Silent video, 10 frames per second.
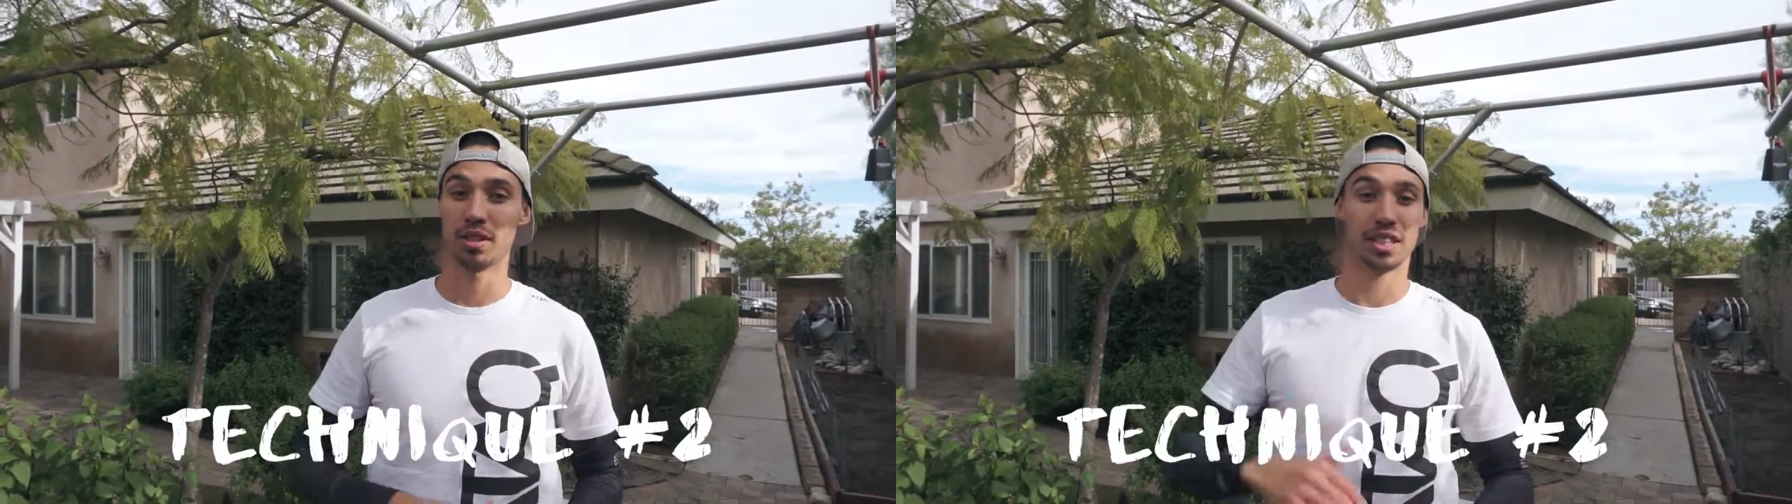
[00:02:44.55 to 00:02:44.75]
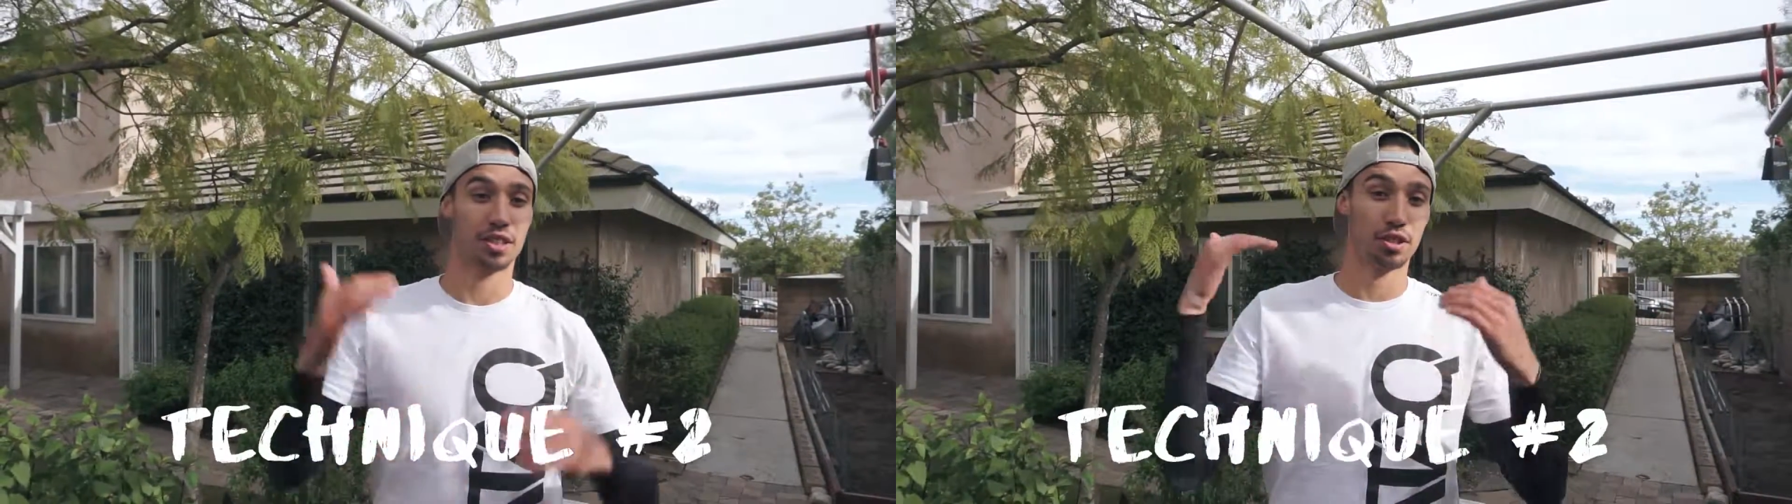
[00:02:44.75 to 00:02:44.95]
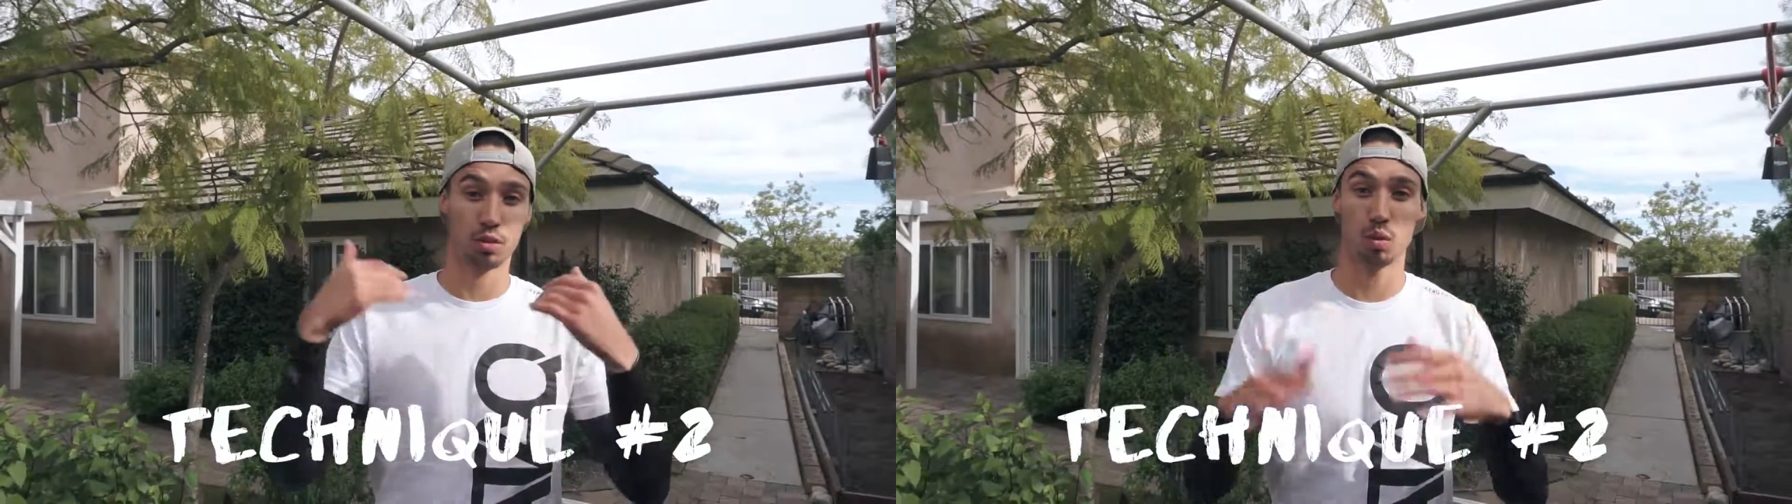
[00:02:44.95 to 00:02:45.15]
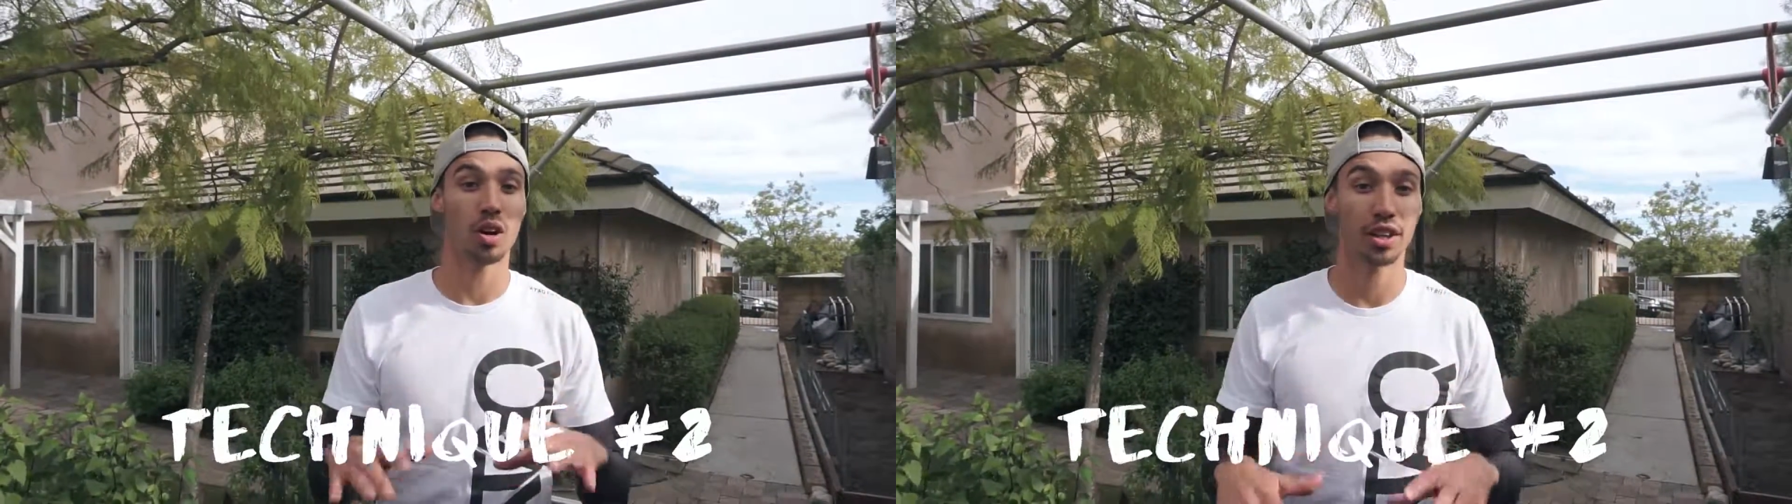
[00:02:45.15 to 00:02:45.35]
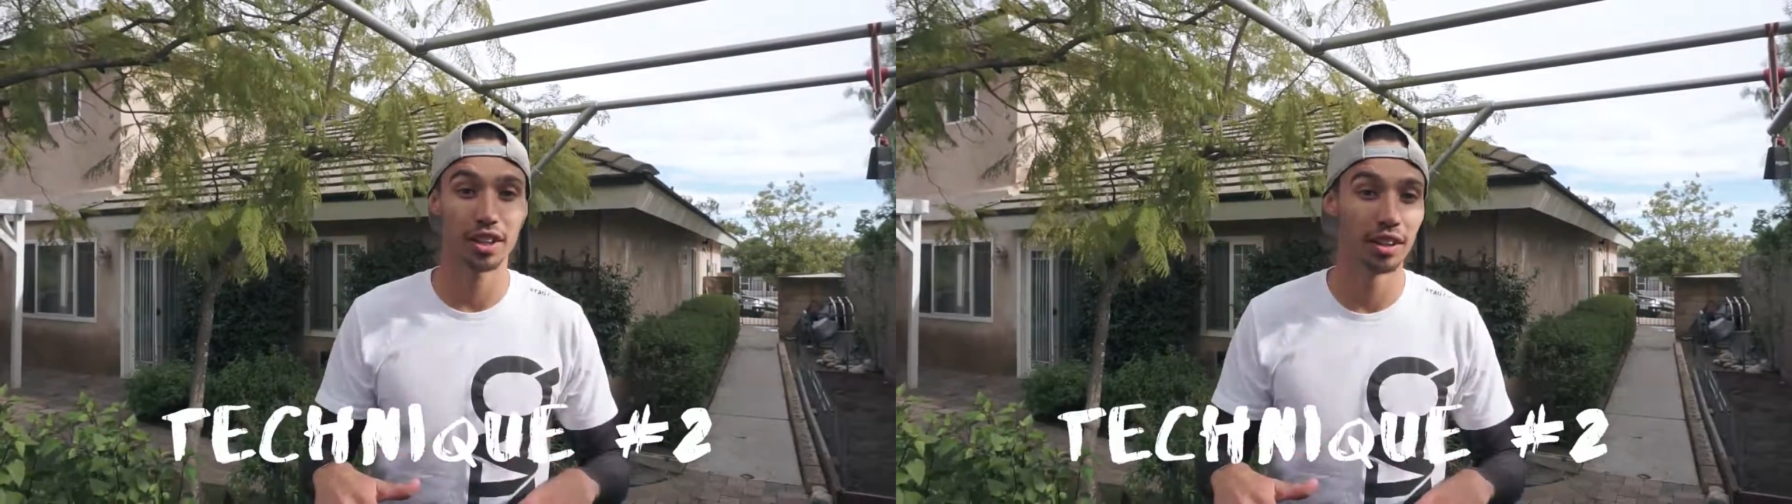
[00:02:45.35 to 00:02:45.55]
Unless there's
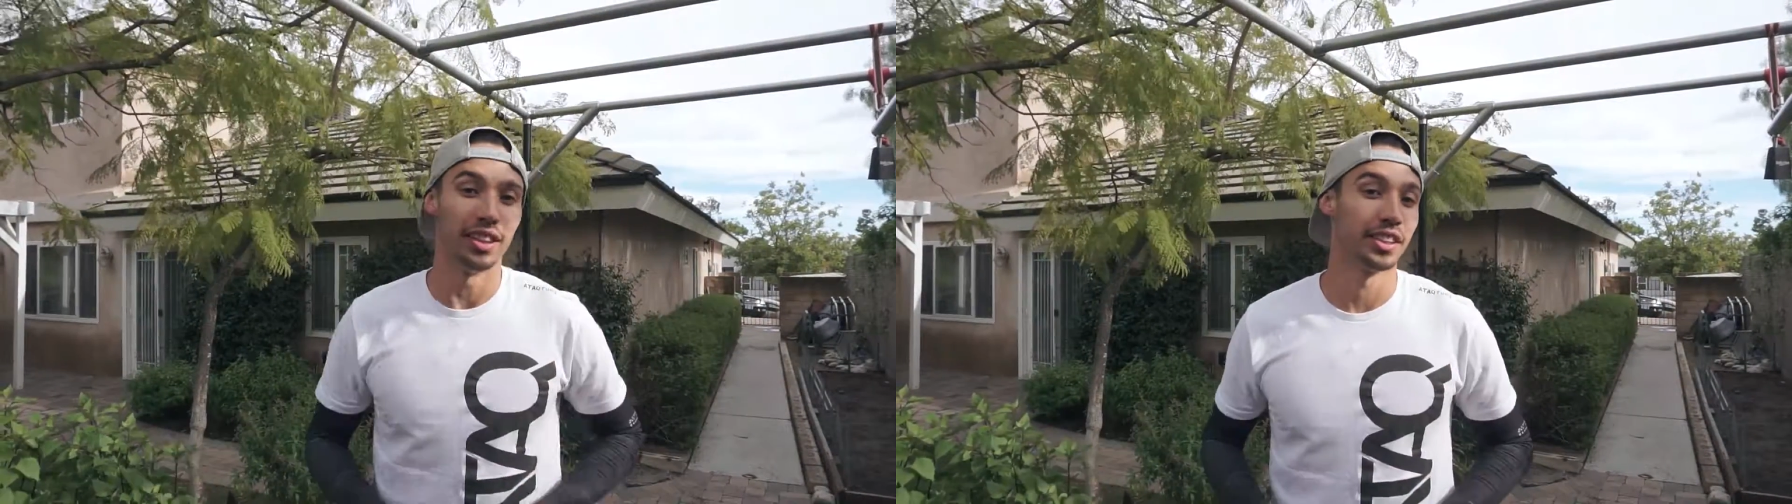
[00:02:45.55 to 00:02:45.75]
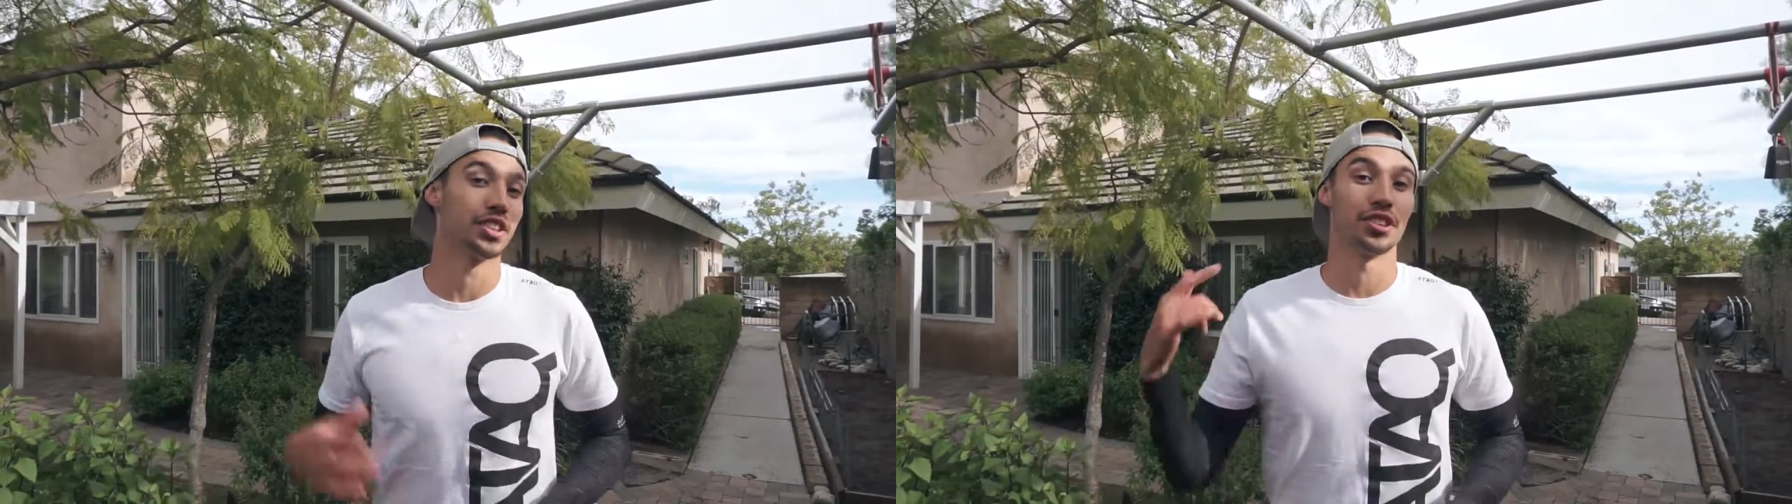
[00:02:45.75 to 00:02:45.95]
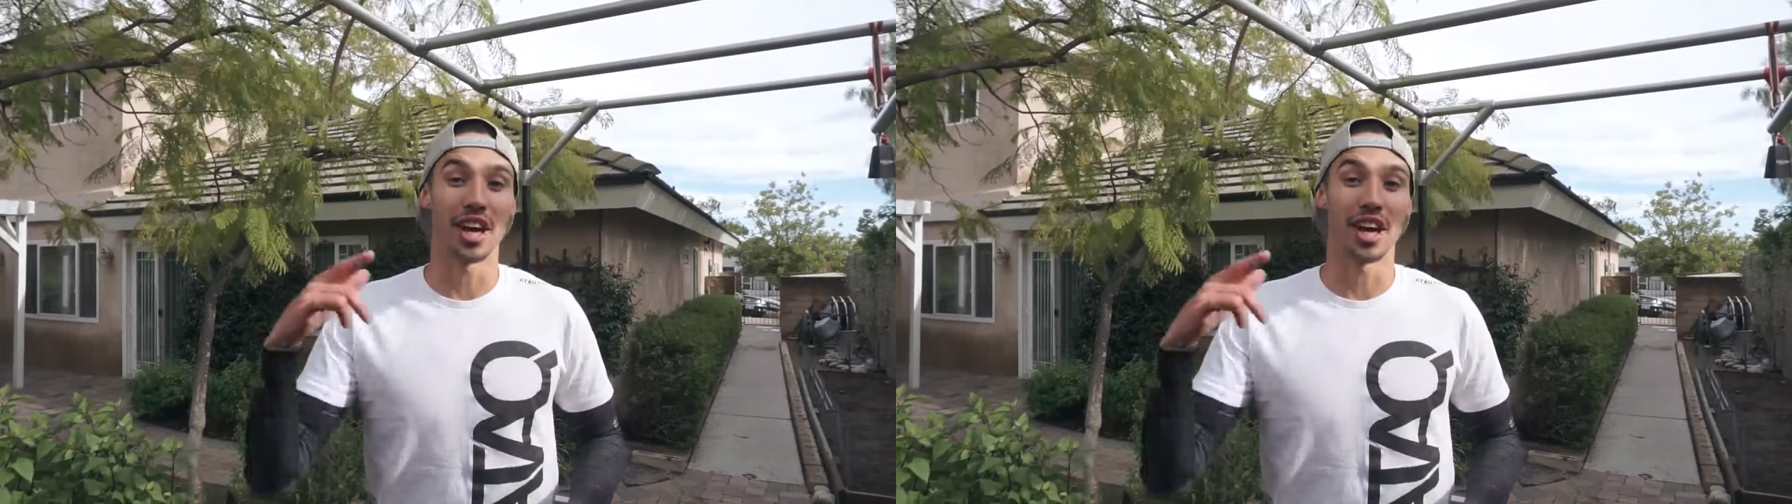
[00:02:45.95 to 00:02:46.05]
water, unless there's